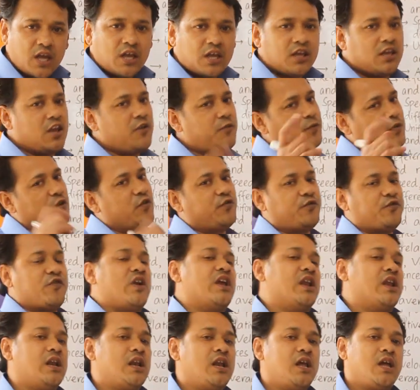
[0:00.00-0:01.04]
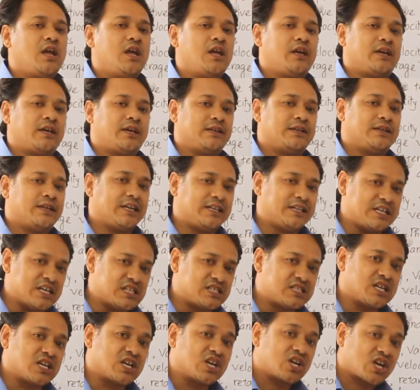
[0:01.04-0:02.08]
If you feel it
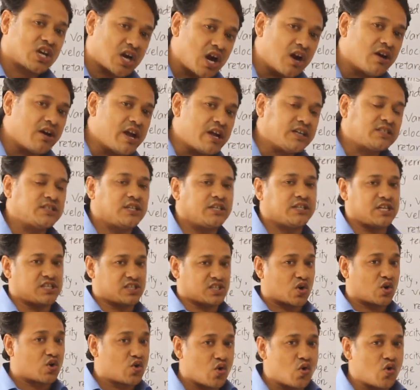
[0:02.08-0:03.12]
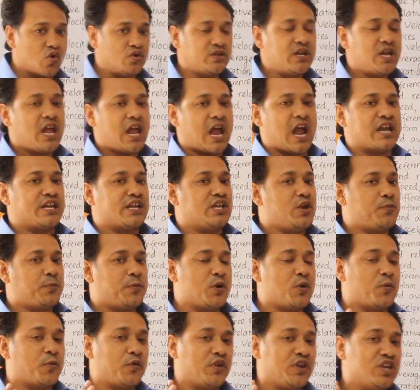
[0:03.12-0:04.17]
is correct, it is good, and if
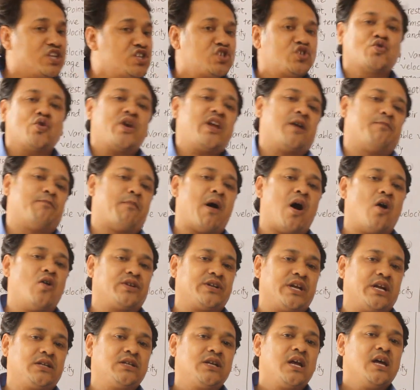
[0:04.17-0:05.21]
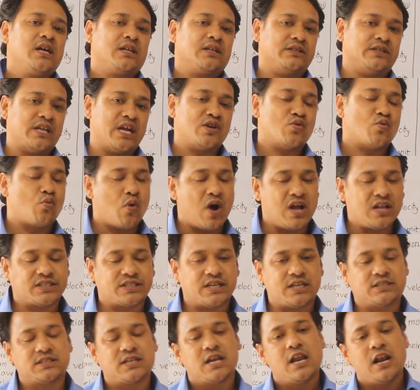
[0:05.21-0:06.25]
you enjoy about it, then watch
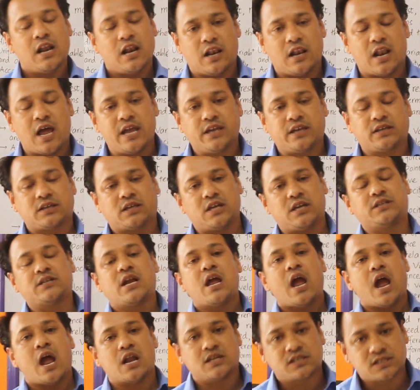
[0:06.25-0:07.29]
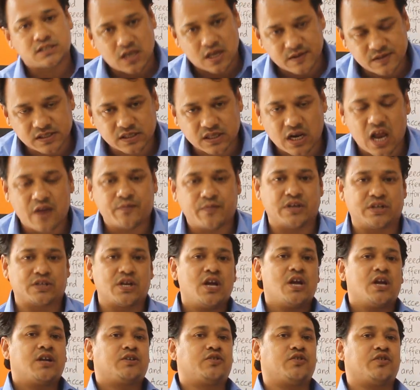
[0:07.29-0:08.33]
it, like it, and subscribe it.
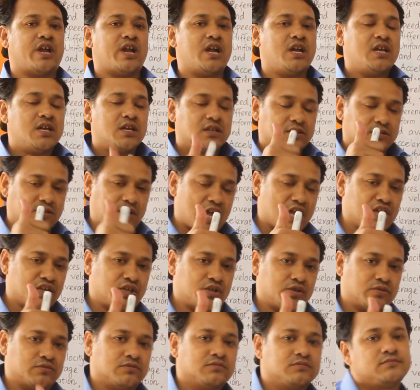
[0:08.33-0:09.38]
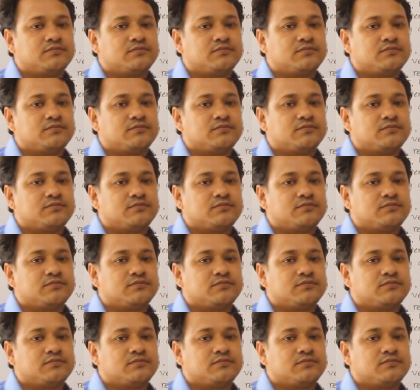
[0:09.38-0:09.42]
Today, thank you.